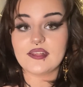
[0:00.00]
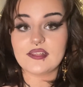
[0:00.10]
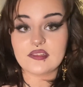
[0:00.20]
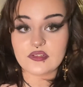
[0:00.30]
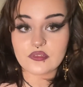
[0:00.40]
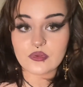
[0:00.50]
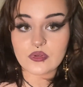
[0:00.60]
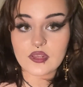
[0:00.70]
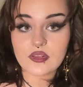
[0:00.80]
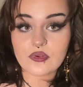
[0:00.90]
an eating
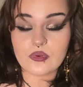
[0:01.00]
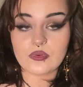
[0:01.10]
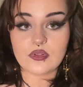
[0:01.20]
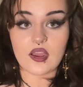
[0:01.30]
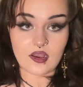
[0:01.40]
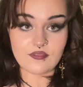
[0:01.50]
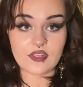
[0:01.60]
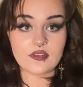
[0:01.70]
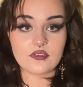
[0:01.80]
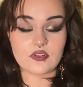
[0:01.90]
disorder called
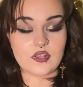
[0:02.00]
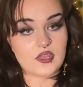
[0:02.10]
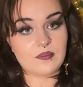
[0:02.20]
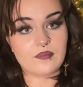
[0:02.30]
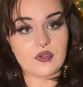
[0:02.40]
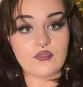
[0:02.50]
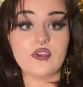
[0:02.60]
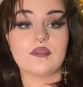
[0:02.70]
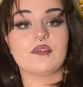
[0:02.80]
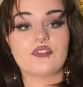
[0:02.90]
ARFID,
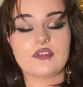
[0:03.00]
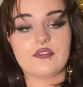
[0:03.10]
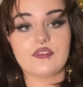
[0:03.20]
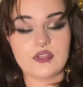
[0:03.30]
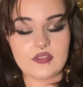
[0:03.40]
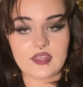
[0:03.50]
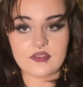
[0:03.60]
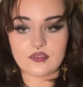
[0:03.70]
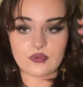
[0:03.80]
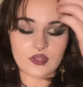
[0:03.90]
avoidant restrictive food intake
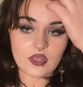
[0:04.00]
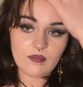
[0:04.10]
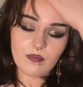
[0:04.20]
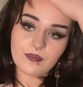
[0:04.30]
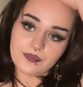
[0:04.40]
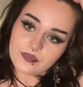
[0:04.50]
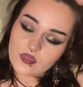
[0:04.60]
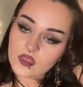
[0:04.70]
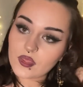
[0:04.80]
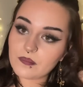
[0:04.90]
disorder,
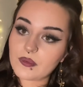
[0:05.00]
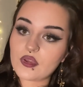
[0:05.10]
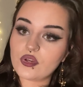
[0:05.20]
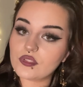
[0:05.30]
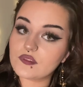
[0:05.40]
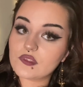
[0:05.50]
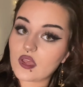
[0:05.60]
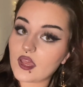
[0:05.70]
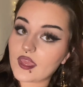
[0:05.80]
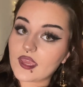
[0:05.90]
because
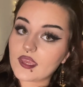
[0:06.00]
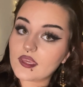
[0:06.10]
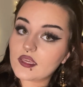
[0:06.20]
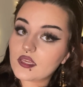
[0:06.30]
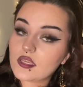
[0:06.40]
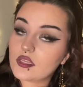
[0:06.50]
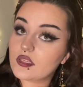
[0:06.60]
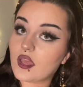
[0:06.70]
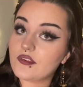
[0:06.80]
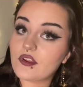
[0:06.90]
I
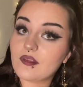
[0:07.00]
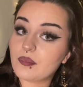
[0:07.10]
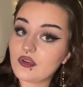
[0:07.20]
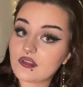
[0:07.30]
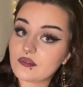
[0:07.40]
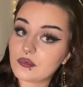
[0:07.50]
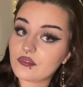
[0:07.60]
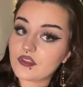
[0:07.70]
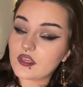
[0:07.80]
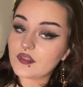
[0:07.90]
don't have body
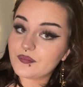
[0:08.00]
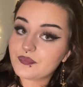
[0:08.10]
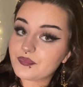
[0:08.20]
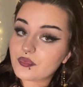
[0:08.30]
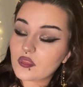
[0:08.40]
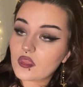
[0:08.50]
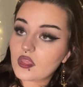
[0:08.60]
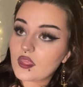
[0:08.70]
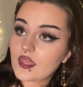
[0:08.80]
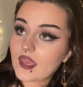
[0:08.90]
dysmorphia.
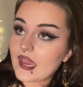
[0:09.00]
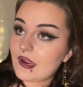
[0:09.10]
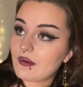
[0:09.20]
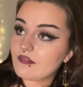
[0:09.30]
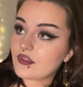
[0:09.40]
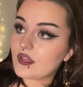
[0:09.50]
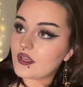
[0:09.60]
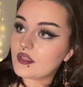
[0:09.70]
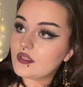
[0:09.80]
However,